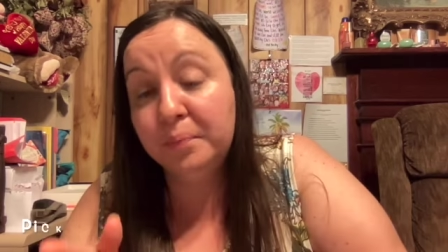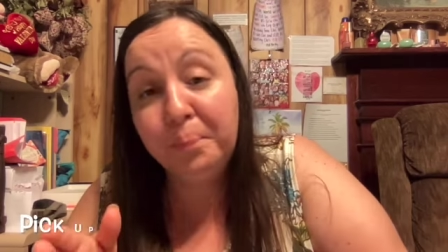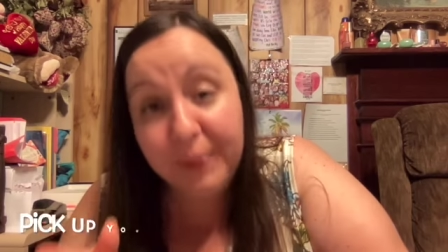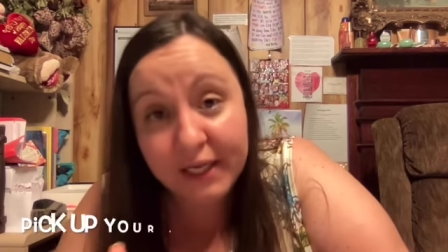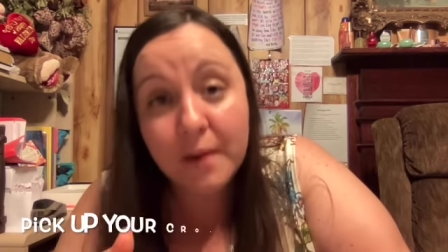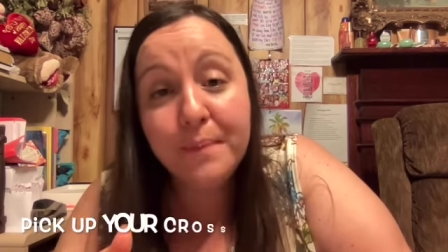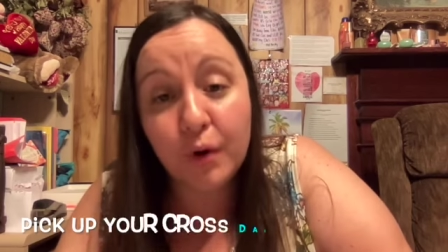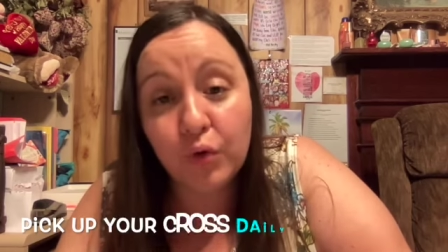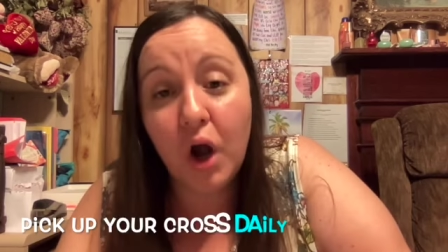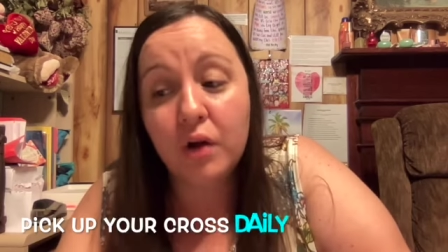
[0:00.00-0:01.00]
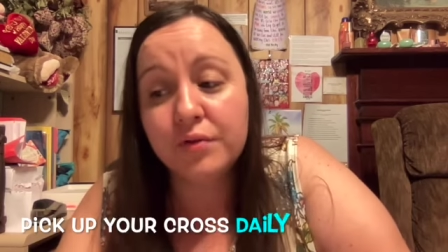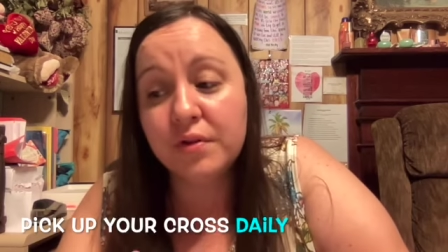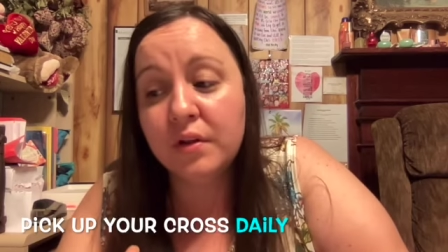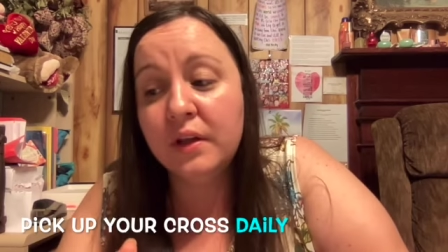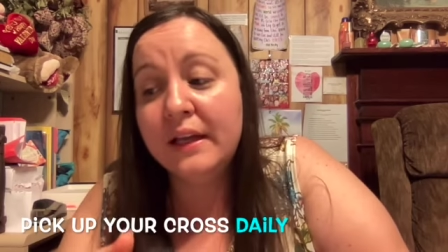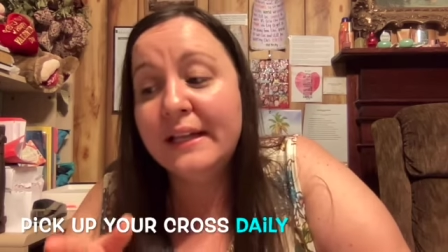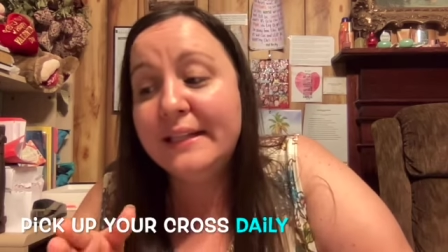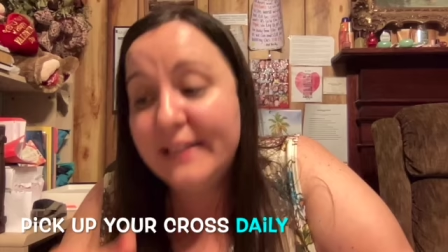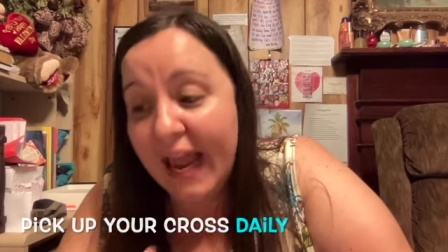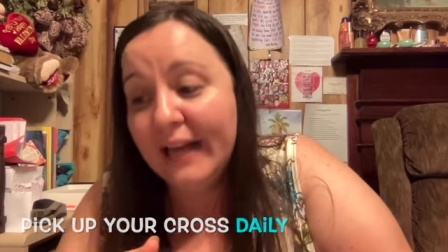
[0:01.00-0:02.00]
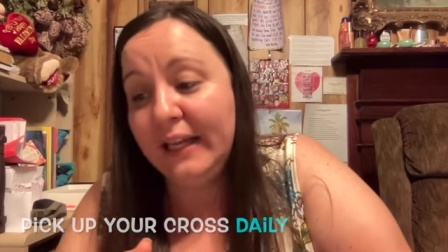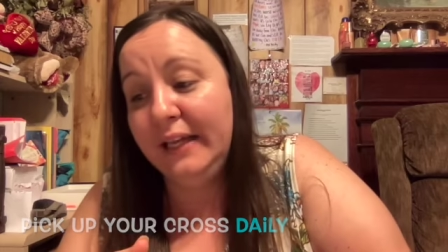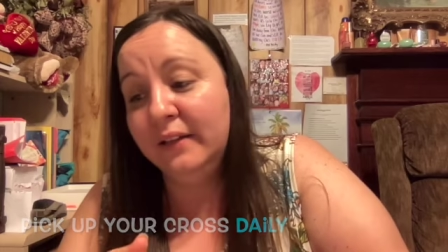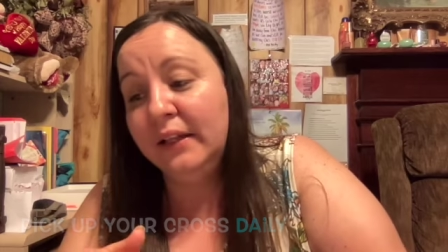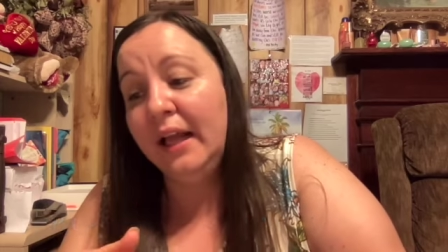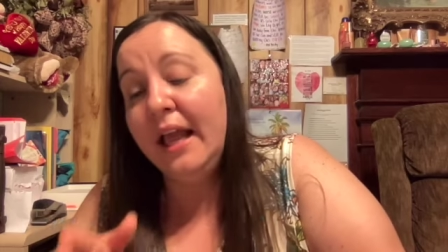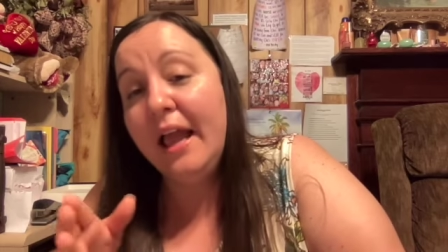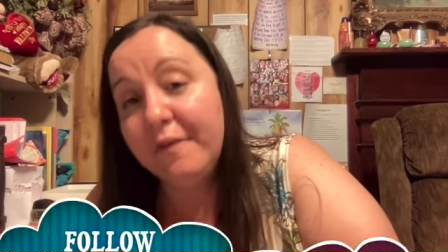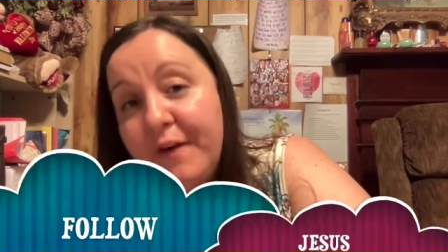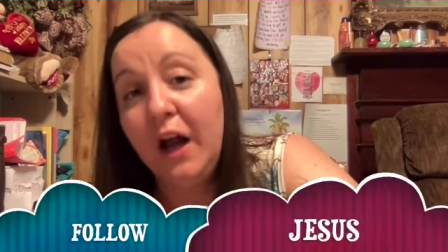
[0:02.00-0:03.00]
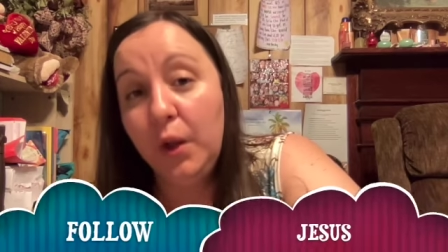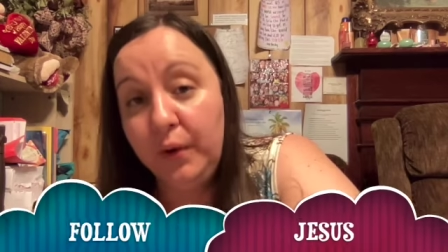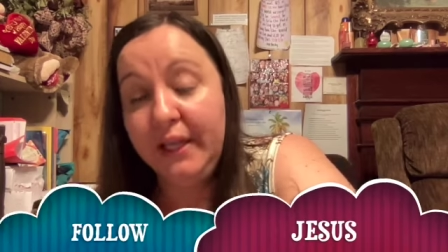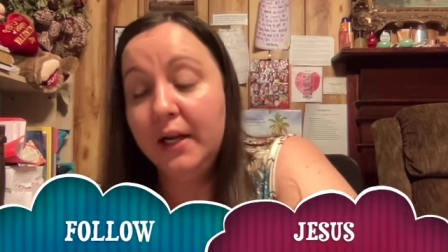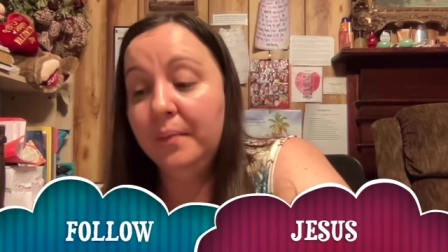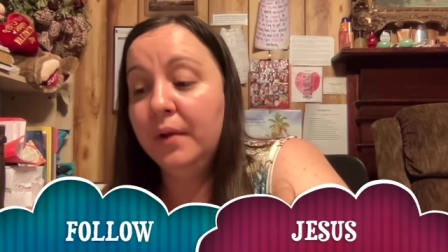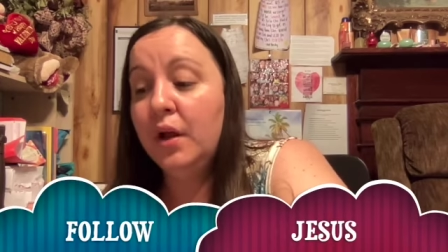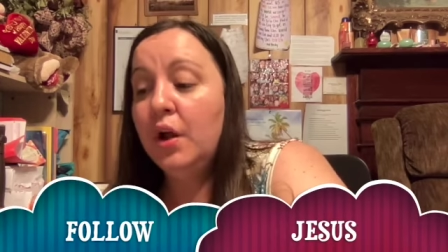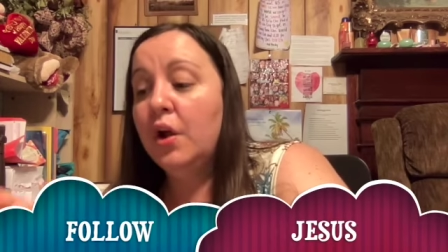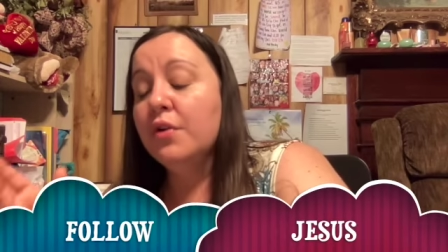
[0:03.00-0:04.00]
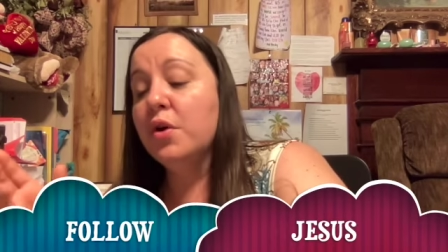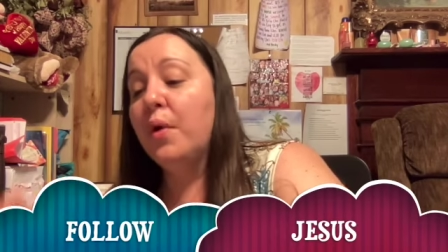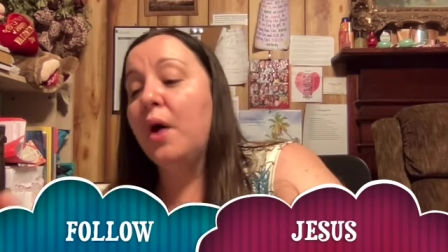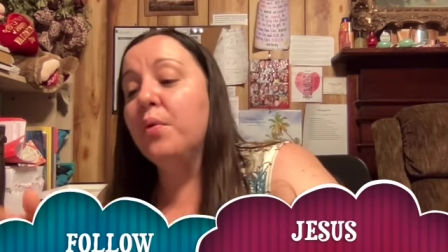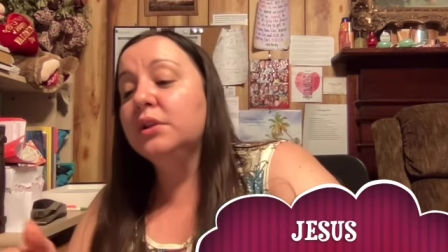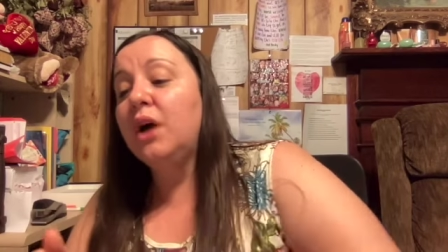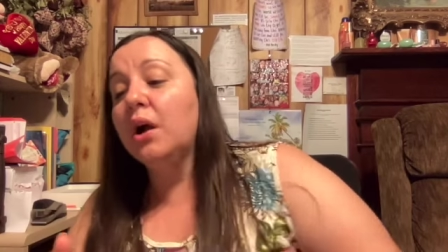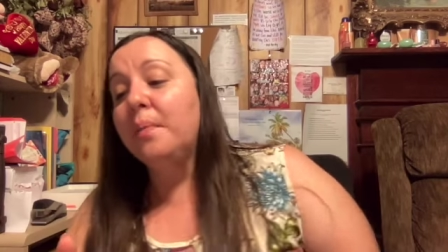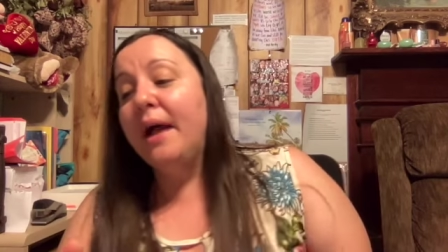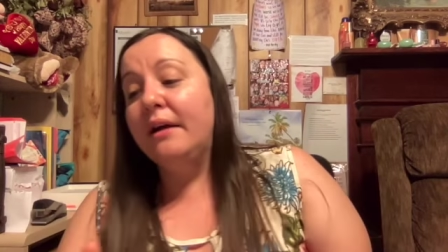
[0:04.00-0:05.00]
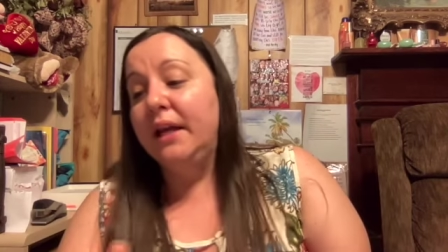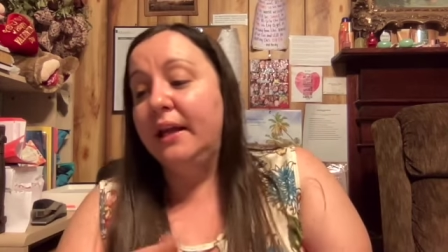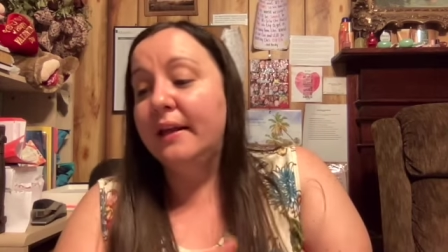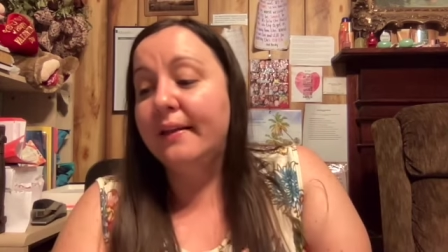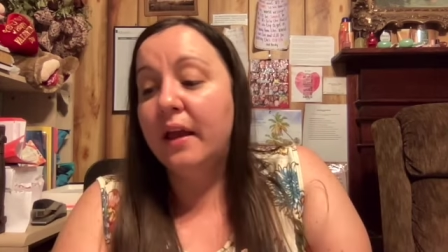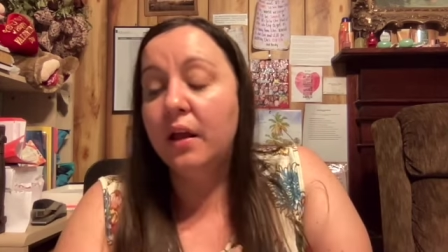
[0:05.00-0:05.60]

pick up your cross daily, and follow him. So, what I want to talk about is